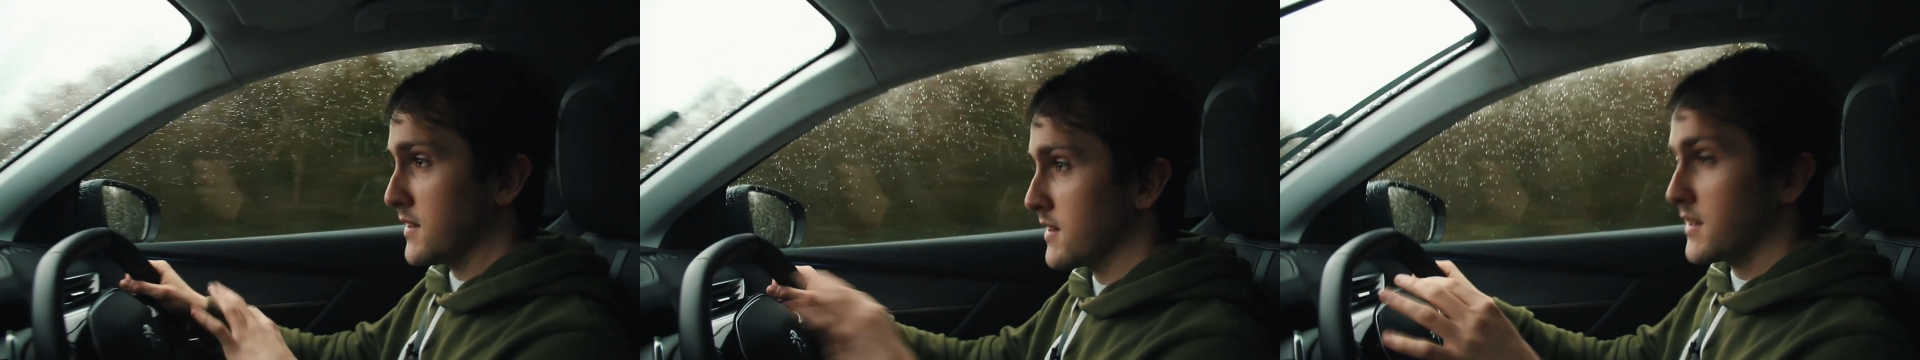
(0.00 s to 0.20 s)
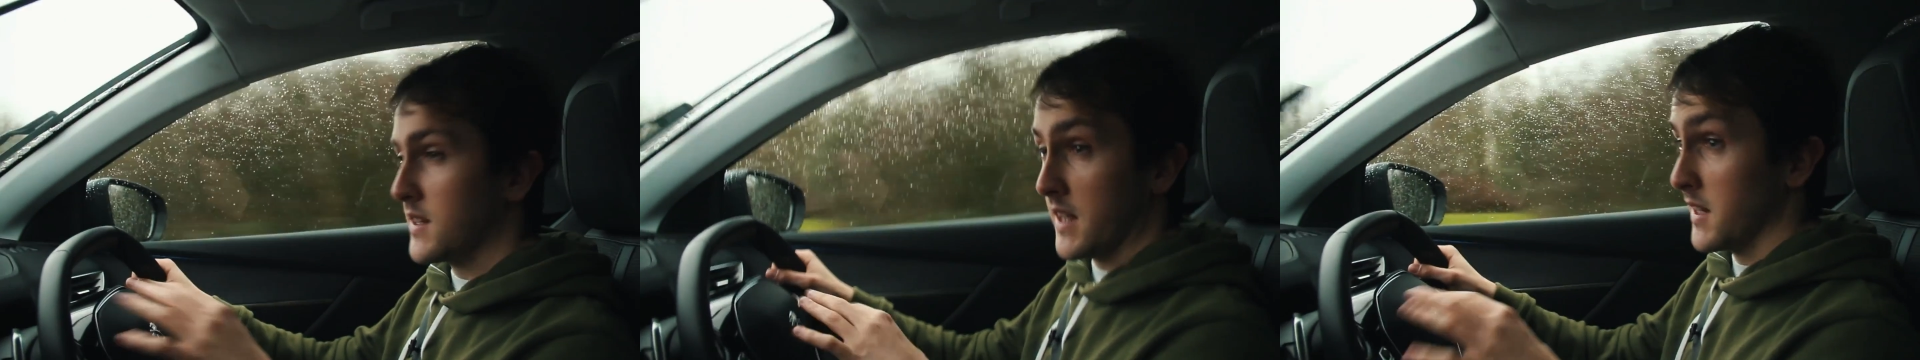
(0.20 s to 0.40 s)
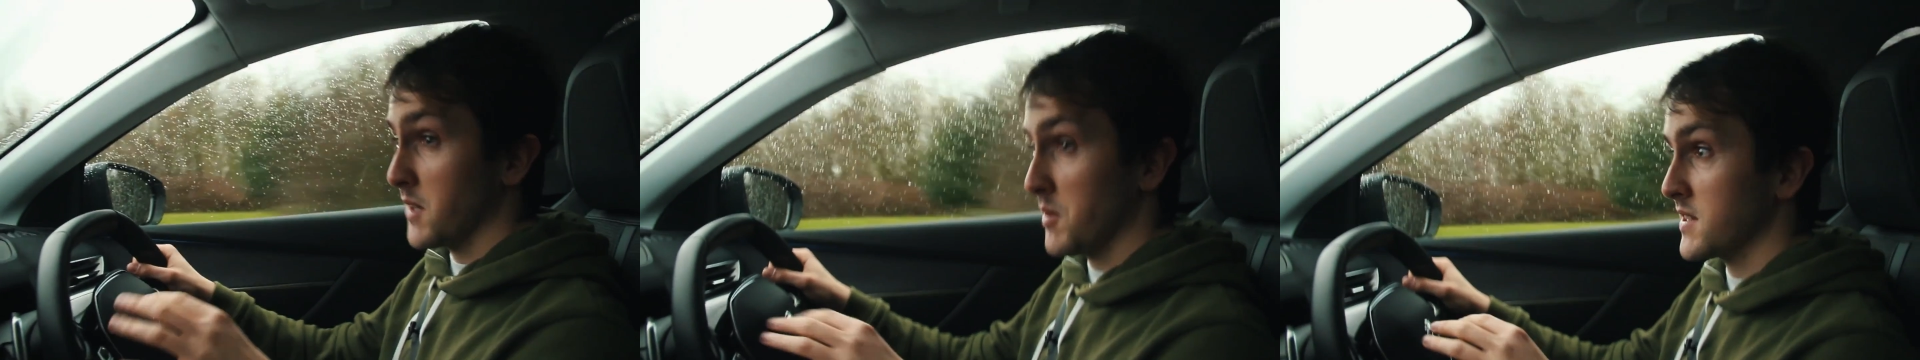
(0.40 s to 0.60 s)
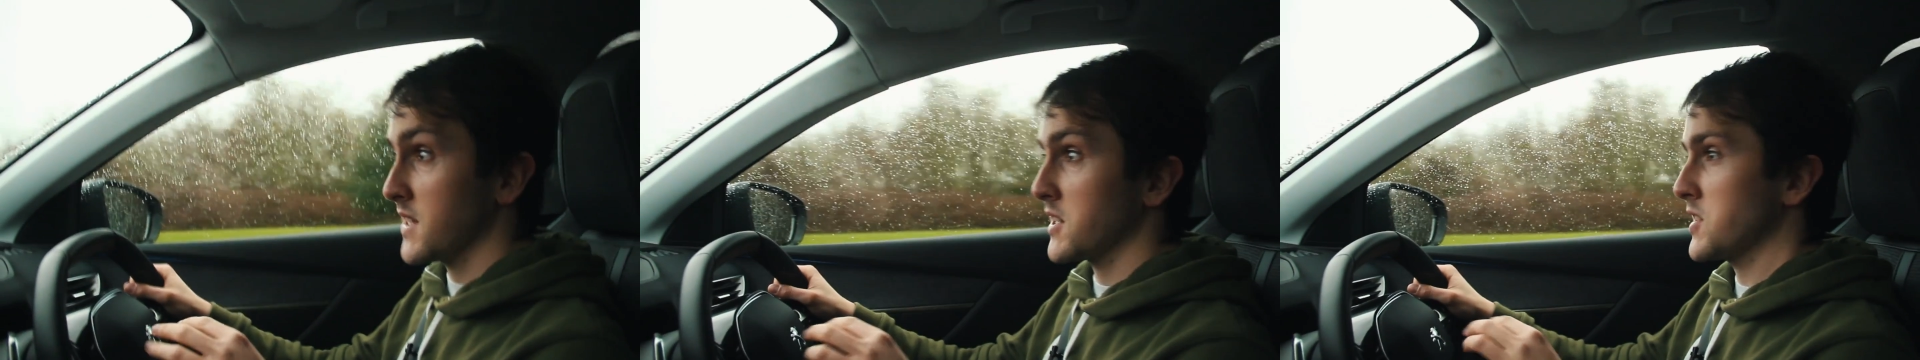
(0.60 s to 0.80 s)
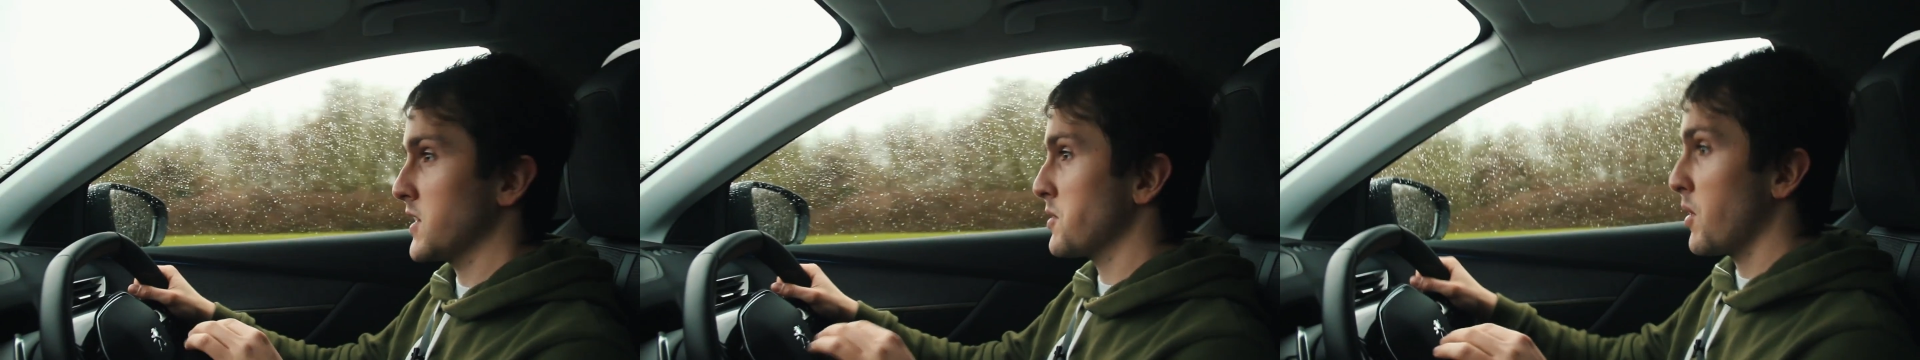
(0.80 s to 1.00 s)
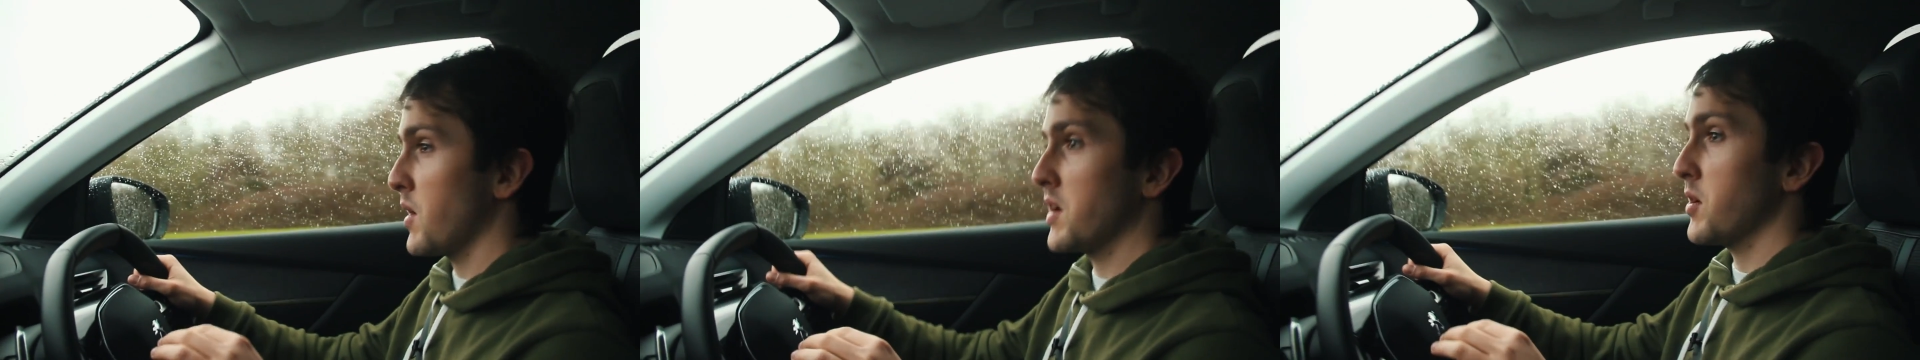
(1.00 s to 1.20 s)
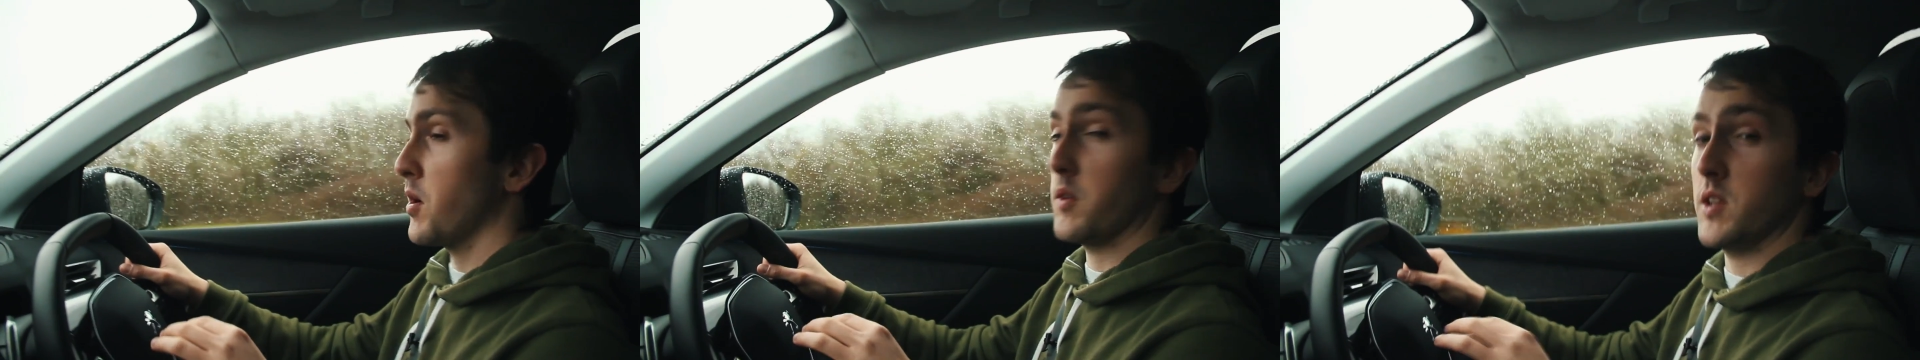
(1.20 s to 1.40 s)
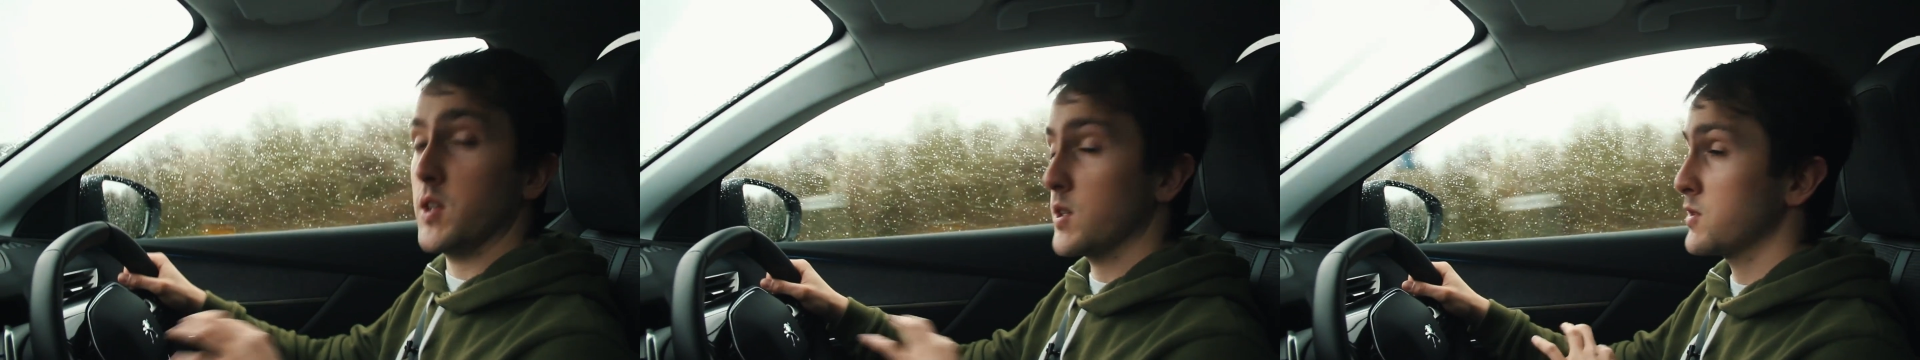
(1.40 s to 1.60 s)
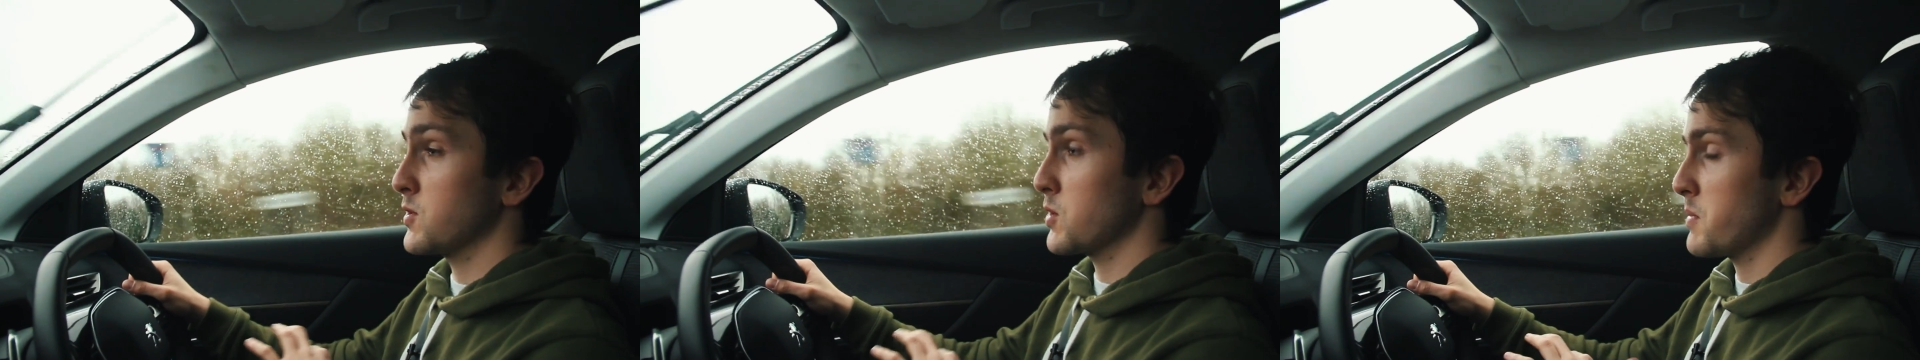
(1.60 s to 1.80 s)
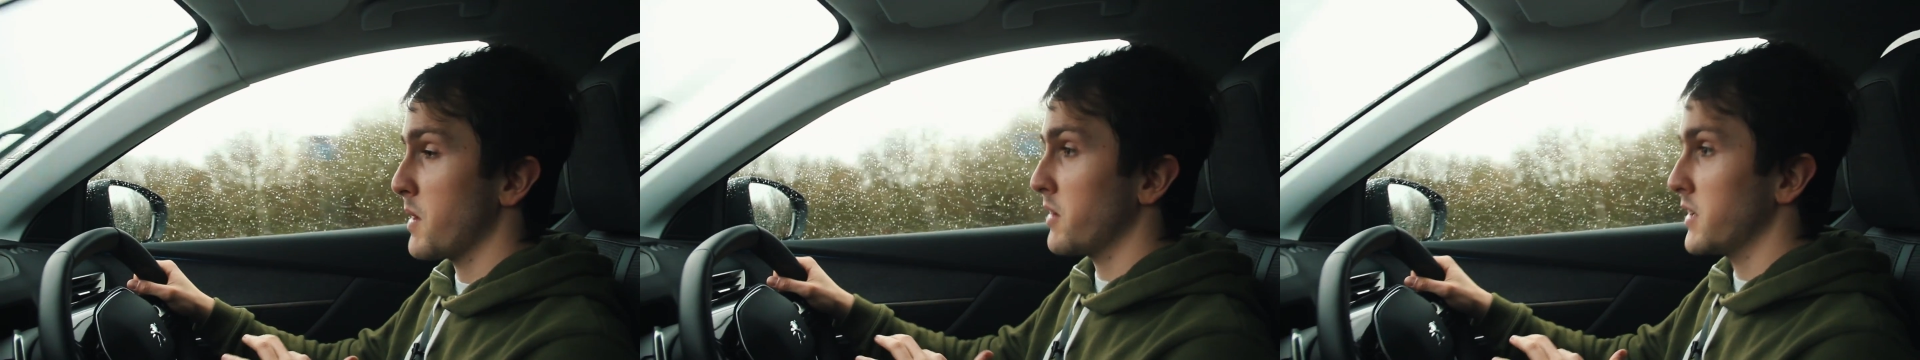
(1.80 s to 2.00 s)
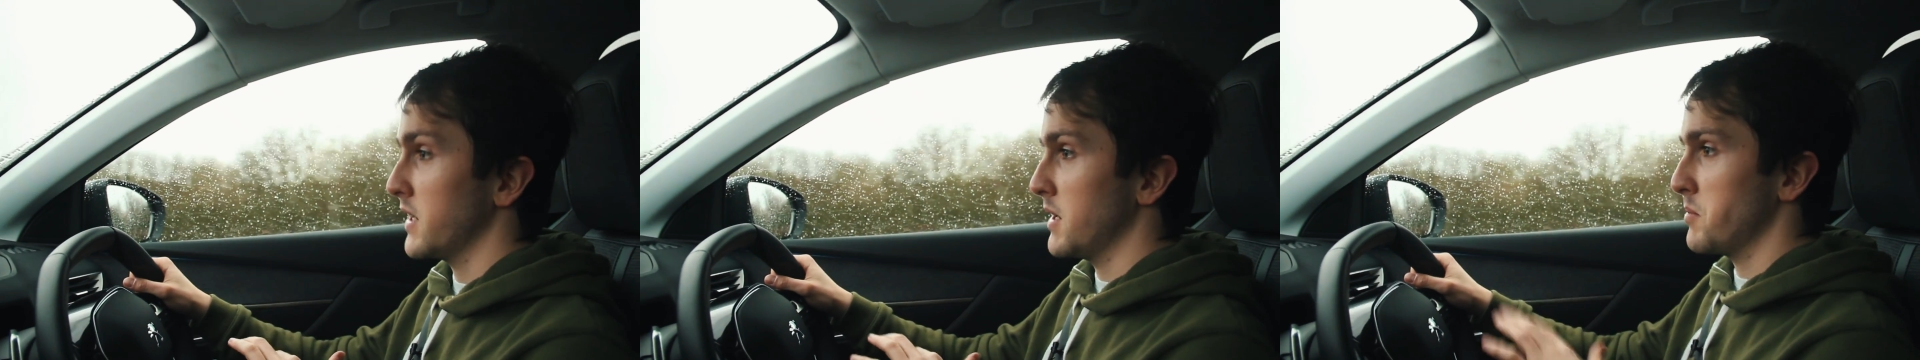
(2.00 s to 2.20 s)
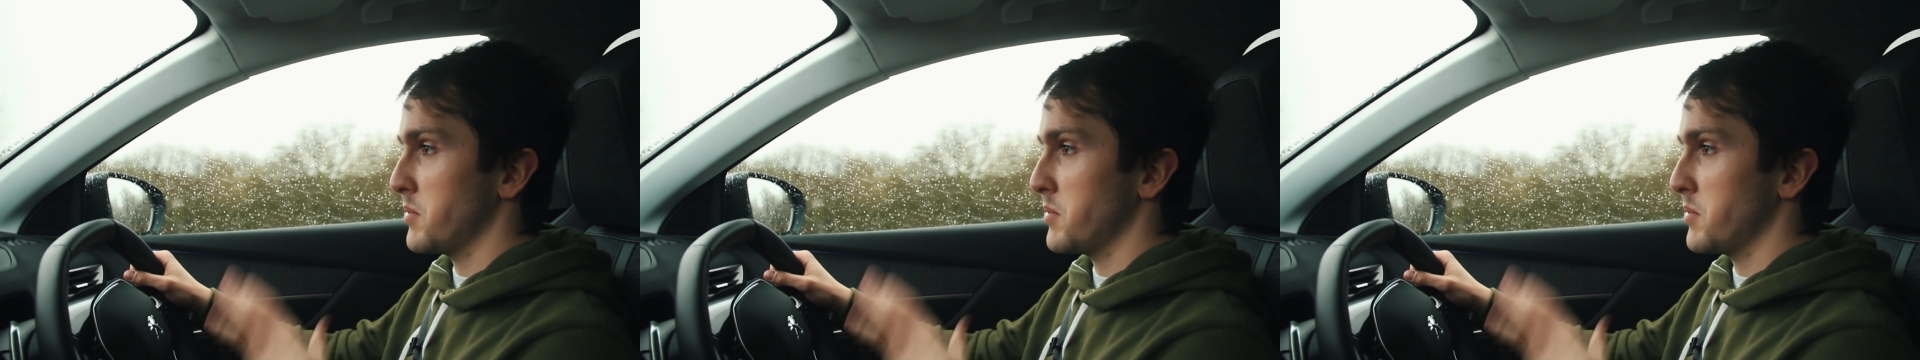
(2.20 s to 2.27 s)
yeah, there is actually quite a lot that you could talk about on here,